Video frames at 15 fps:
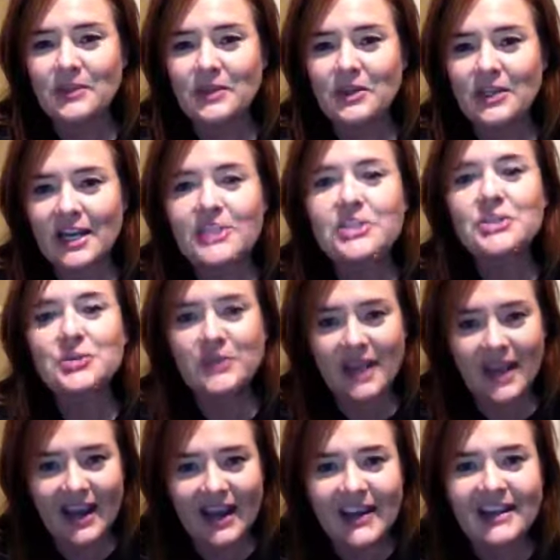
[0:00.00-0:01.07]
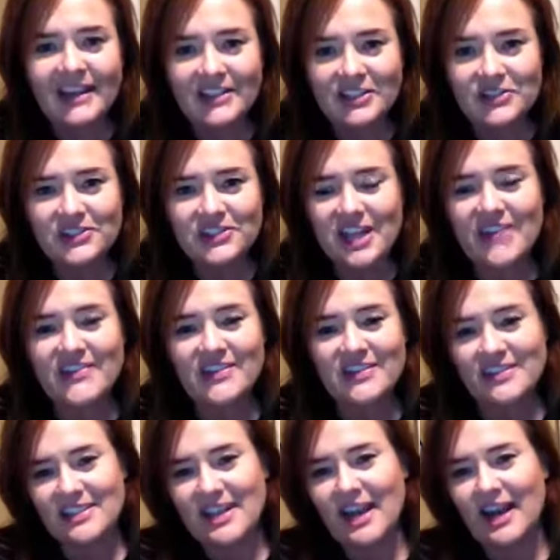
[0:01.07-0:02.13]
yes, you can. You just haven't
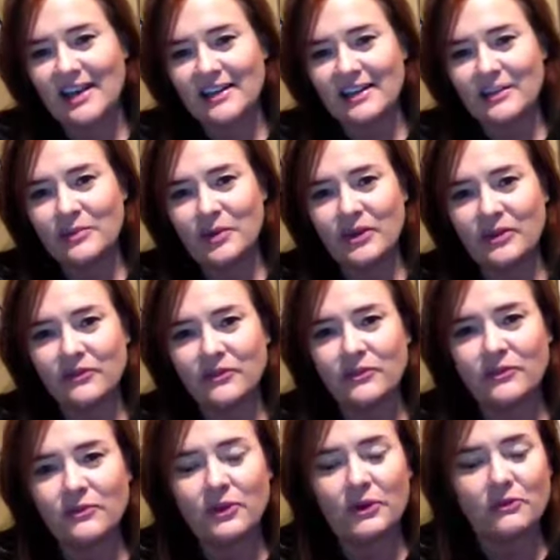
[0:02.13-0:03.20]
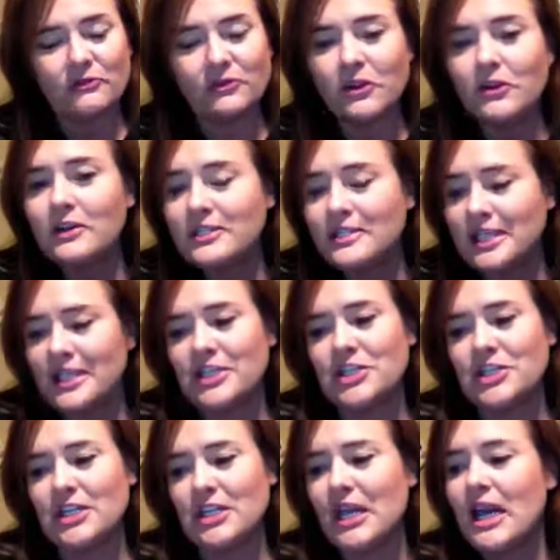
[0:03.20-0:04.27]
decided with your full
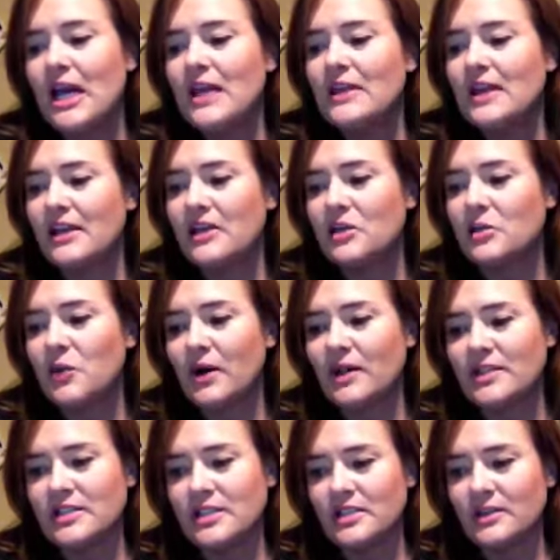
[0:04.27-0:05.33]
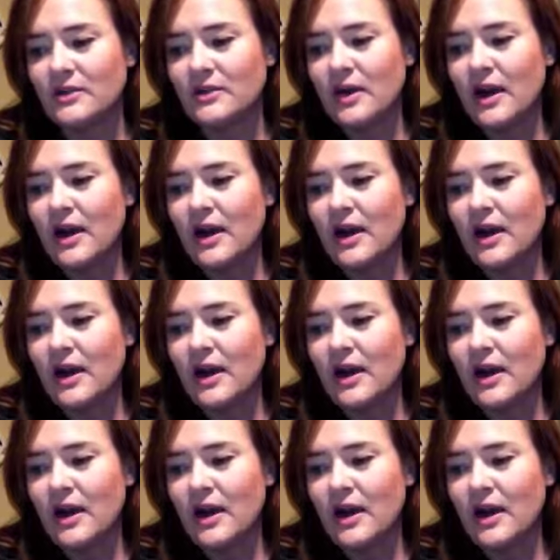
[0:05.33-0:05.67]
intention that you want to.